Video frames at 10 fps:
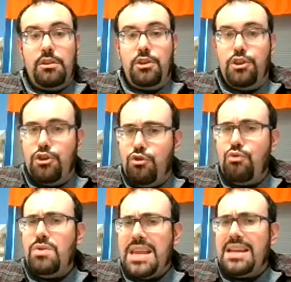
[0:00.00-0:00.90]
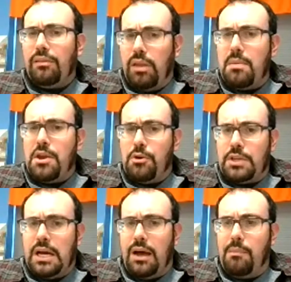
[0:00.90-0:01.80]
you need to limit your
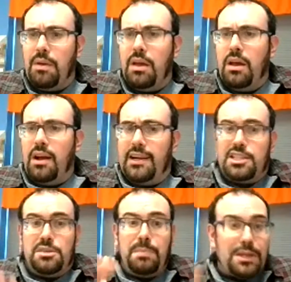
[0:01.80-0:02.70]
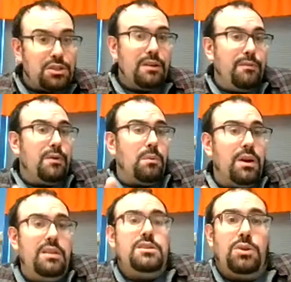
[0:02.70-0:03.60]
time, especially if you're
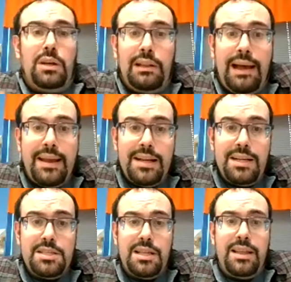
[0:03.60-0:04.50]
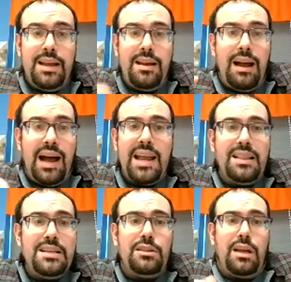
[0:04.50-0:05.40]
one of these online kids that I
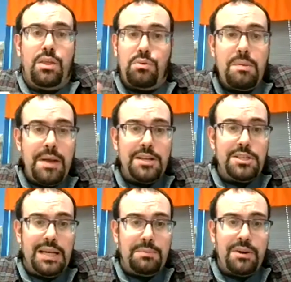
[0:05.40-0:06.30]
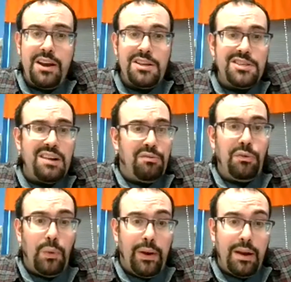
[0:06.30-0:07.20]
get these like 3-page timed writings. You're not
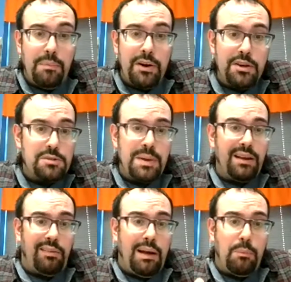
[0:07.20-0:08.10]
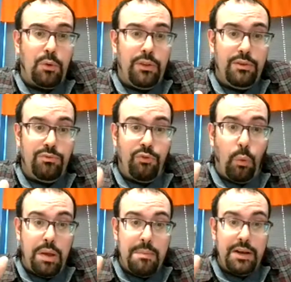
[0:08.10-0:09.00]
fooling anybody. You're spending a lot more than
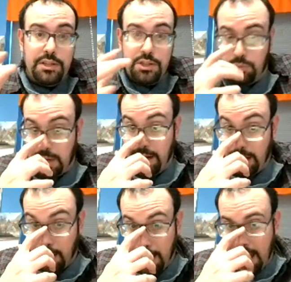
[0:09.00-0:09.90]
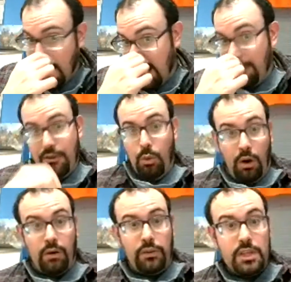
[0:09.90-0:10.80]
40 minutes to write it. And if you
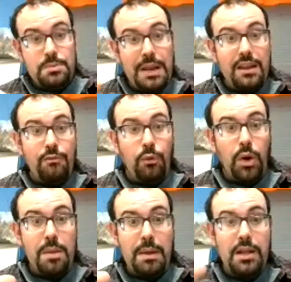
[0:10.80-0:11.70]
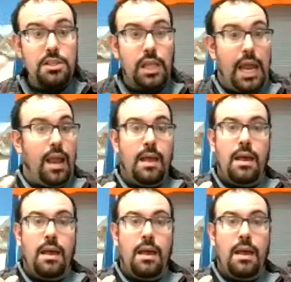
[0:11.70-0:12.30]
are only spending 40 minutes, like,